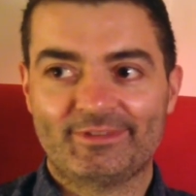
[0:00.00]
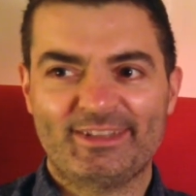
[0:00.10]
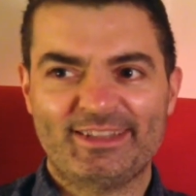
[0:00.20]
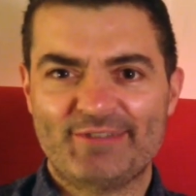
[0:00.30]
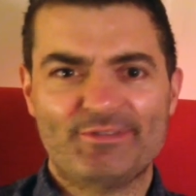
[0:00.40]

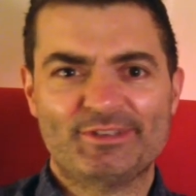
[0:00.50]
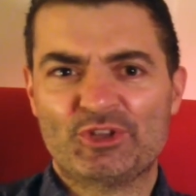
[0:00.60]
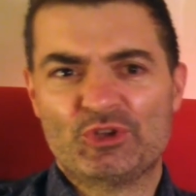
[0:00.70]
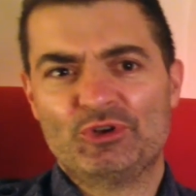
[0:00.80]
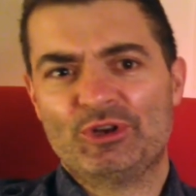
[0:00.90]
there is a
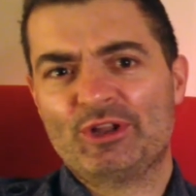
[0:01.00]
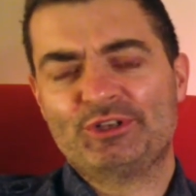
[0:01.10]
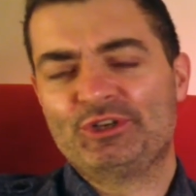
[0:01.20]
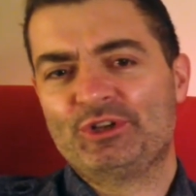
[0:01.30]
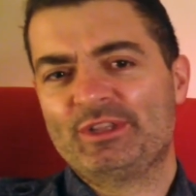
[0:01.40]
good
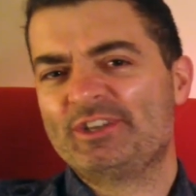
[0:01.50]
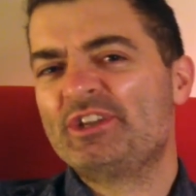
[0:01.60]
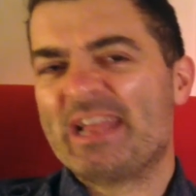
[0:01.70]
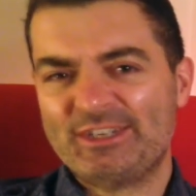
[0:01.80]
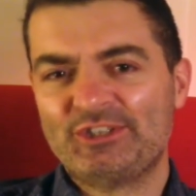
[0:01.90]
logical
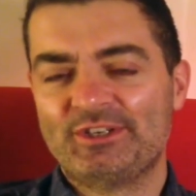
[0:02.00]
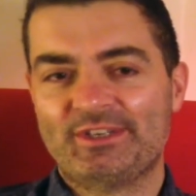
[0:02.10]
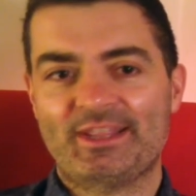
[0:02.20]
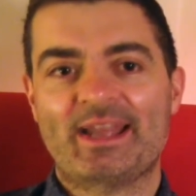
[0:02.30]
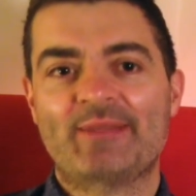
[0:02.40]
intention
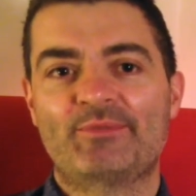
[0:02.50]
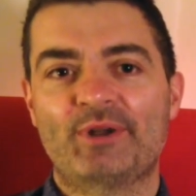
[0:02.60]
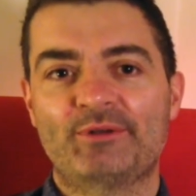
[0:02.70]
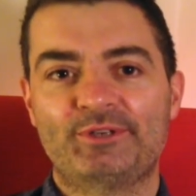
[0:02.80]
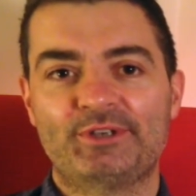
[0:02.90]
to that
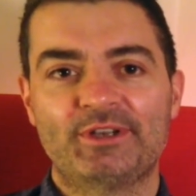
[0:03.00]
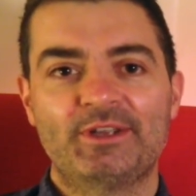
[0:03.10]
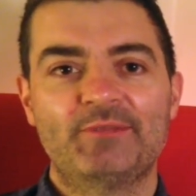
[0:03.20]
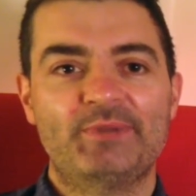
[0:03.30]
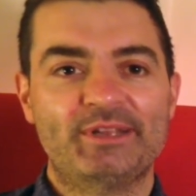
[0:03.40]
approach,
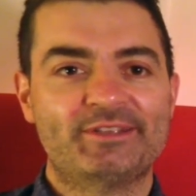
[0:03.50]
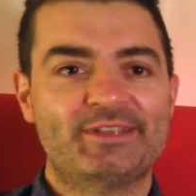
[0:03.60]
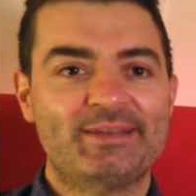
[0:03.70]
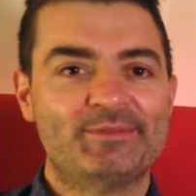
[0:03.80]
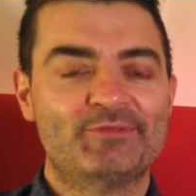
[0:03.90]
but it
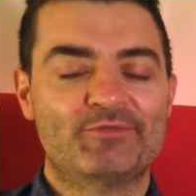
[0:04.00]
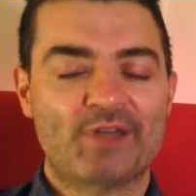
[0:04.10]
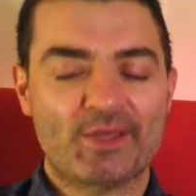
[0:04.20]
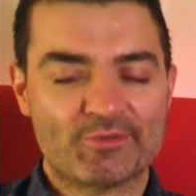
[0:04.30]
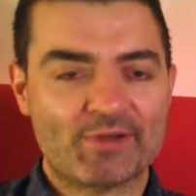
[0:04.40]
seems
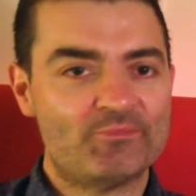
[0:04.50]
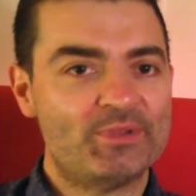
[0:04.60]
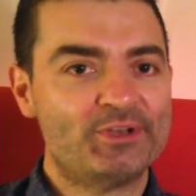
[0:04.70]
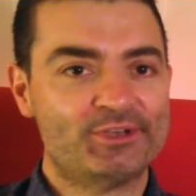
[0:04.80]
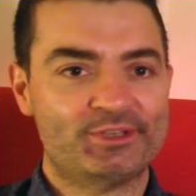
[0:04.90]
rather
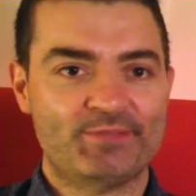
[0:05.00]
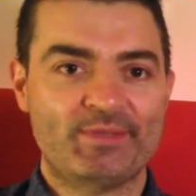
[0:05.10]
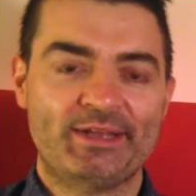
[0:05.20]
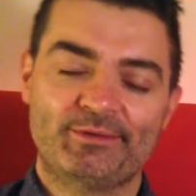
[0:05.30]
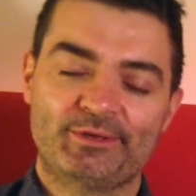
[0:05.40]
ambitious to
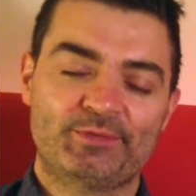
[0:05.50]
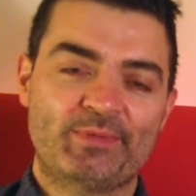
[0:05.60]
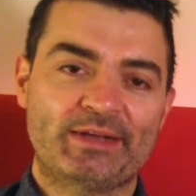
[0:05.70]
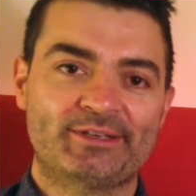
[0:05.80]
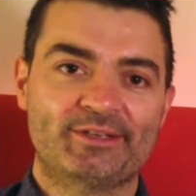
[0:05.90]
me to
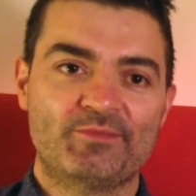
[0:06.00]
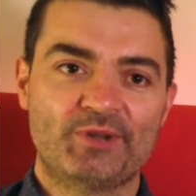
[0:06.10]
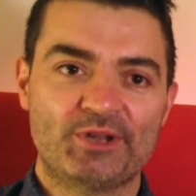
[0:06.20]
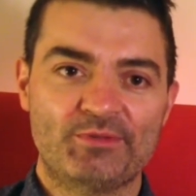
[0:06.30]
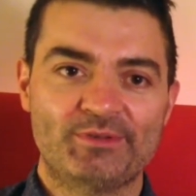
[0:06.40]
expect
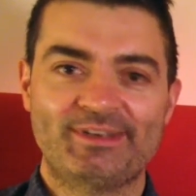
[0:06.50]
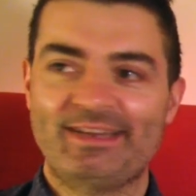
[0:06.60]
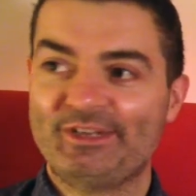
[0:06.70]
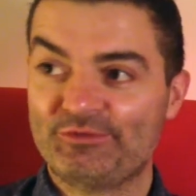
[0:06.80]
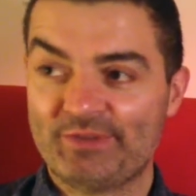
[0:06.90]
someone who is
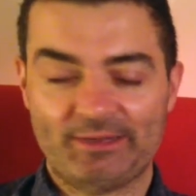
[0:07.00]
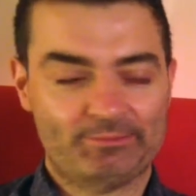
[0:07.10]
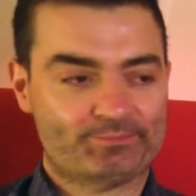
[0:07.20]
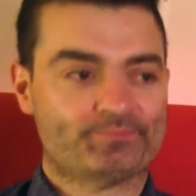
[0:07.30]
literally